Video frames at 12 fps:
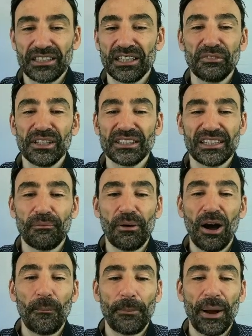he will
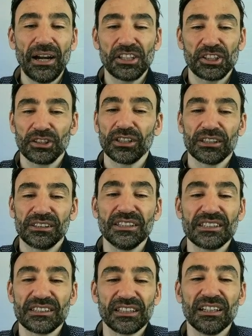somehow punish, or at
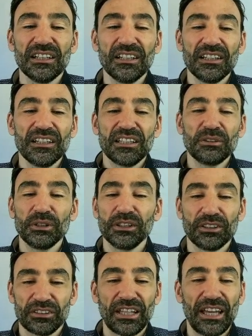least he will
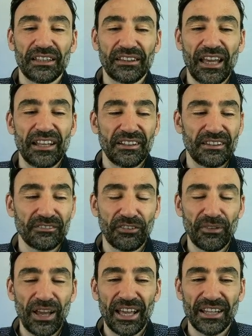not get anything
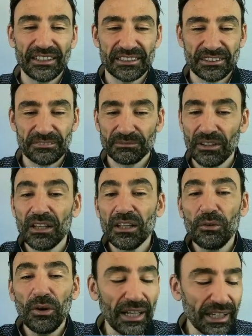from Alice.
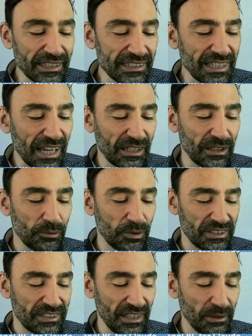Well, exactly with
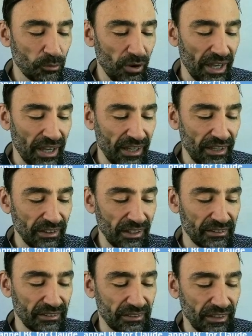the same way
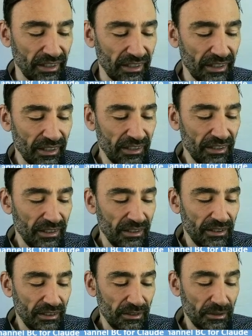that the
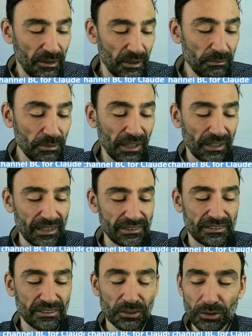
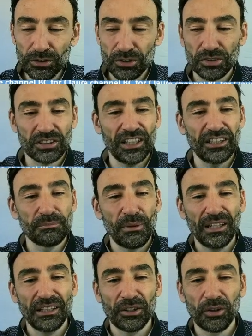immigrants used to send
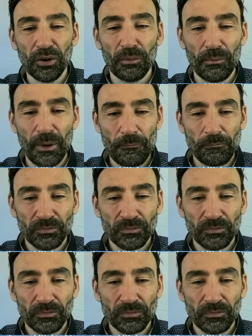money home.